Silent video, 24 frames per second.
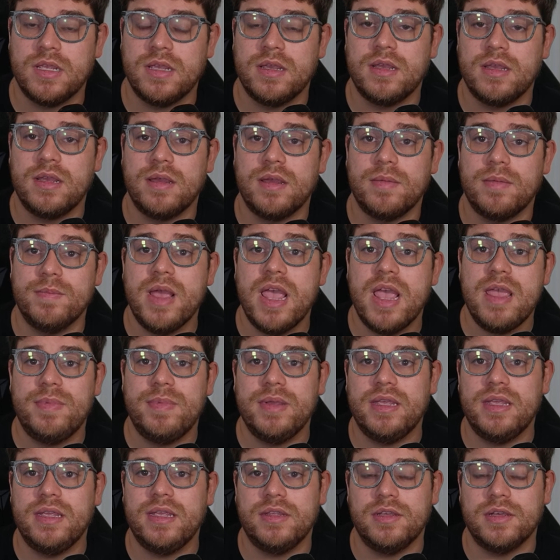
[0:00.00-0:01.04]
Maybe
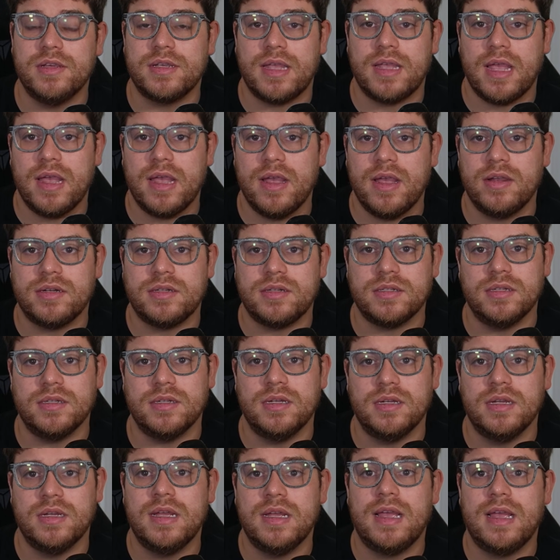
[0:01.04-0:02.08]
your character
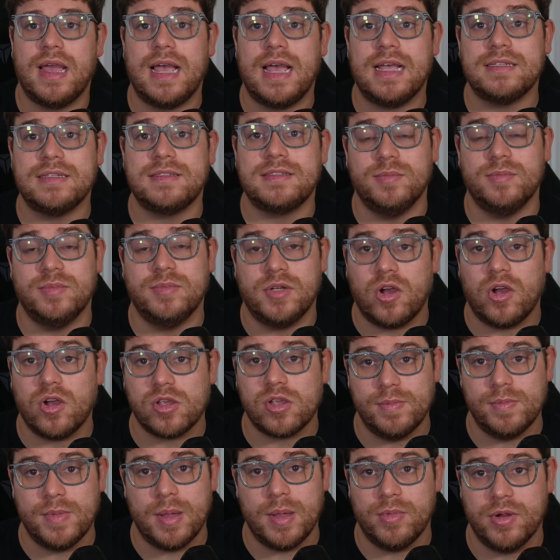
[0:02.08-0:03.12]
has some dark
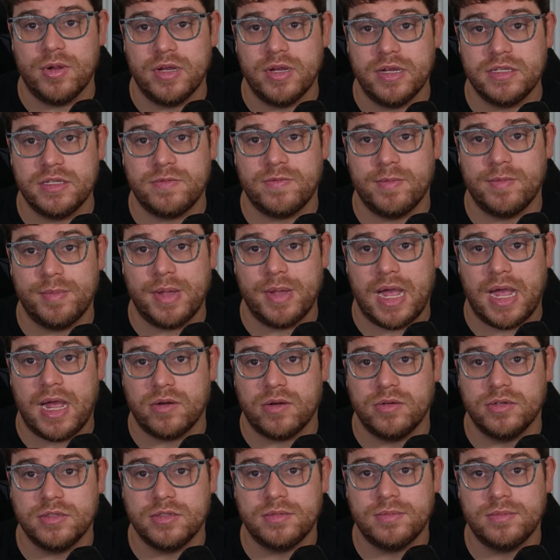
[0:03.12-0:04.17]
memories from
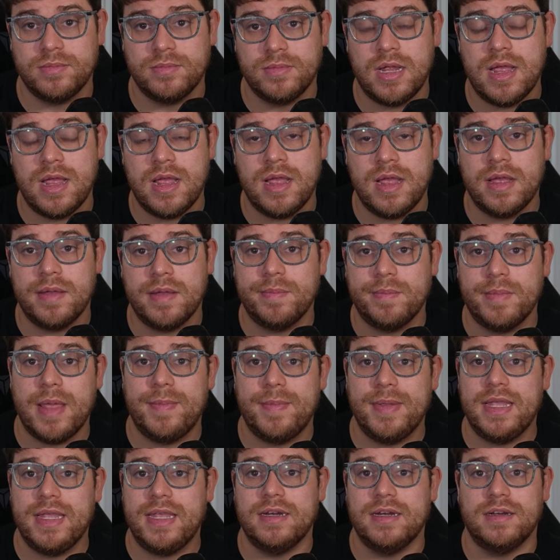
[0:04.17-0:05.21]
battles. Maybe
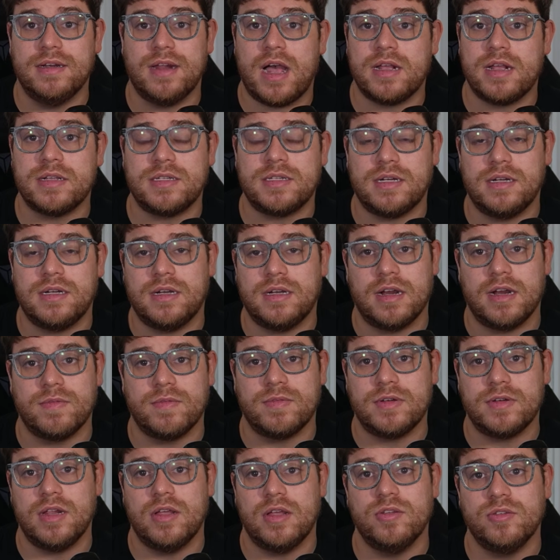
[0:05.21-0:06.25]
he lost a lot of
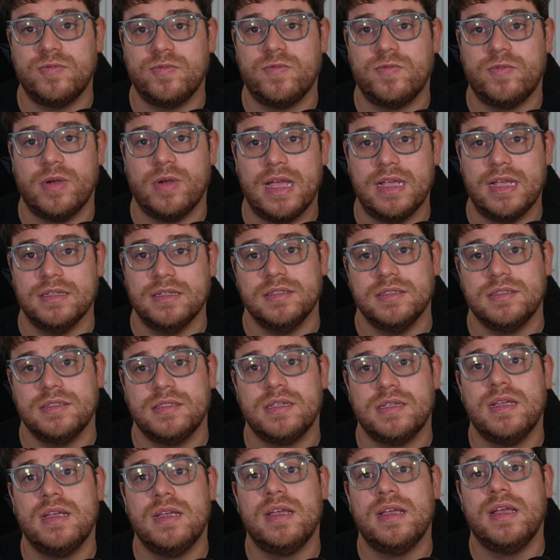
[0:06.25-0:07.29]
close friends
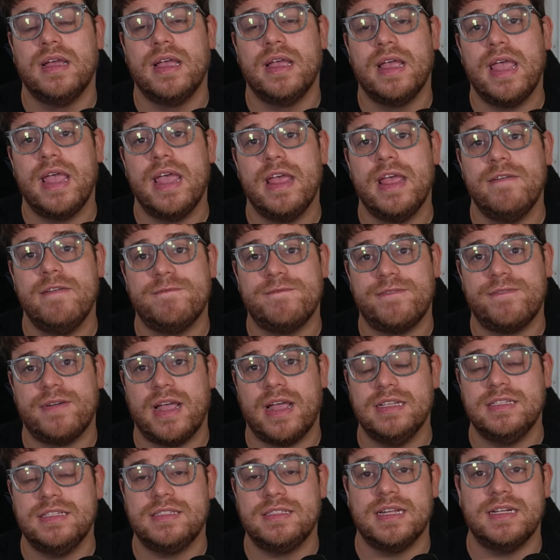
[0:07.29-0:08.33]
in
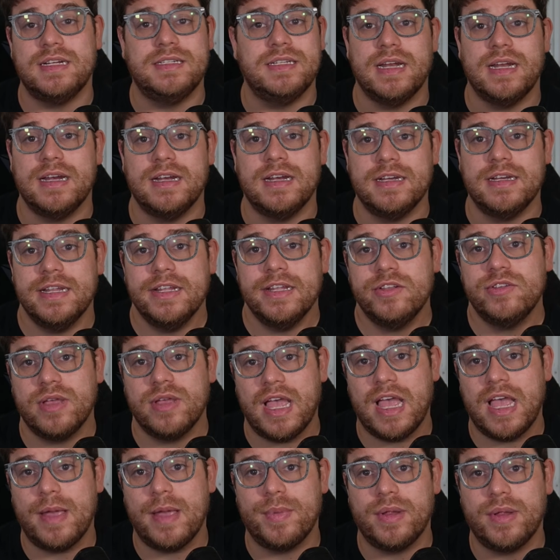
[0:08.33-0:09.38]
fights that didn't need to
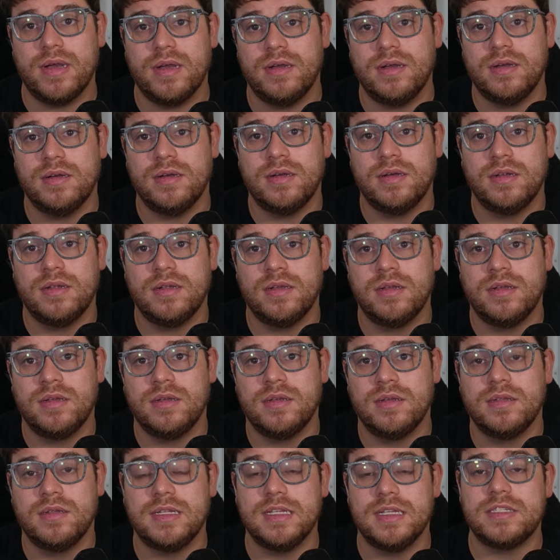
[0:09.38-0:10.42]
happen.
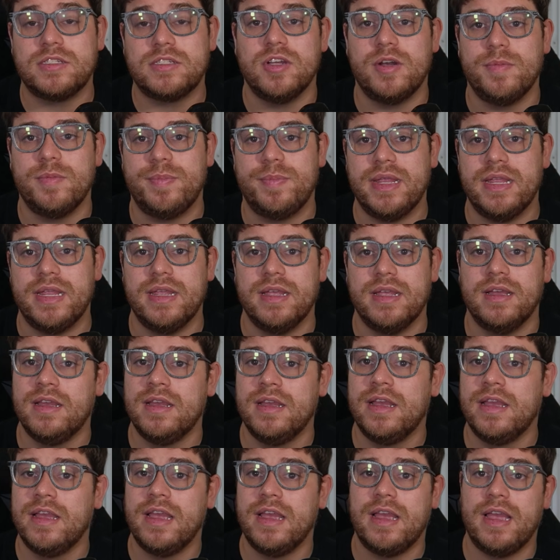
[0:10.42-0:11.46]
This could be
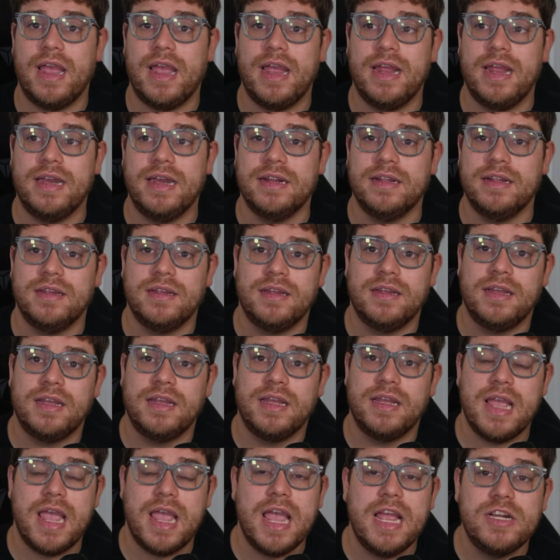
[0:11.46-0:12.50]
an
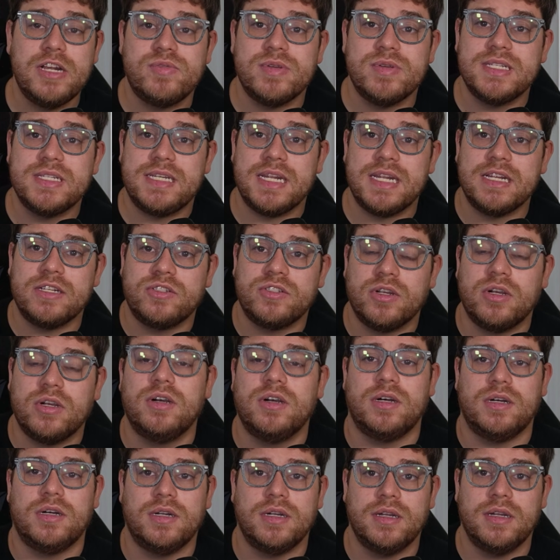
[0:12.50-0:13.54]
interesting
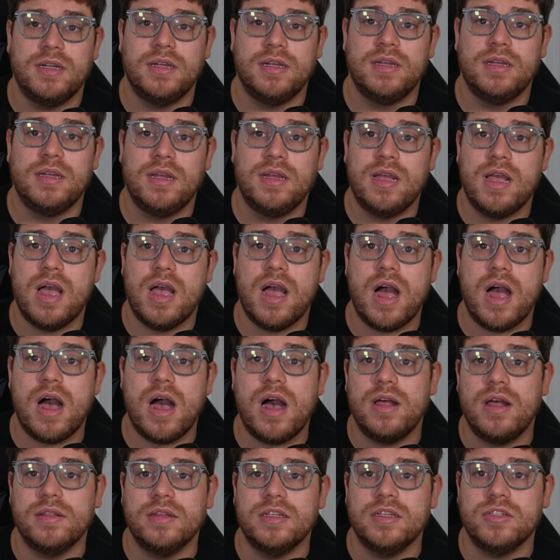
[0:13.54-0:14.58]
turn
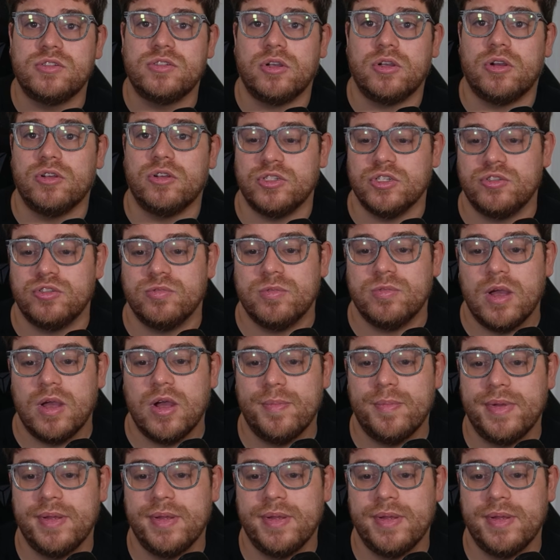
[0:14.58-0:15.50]
on the soldier trope.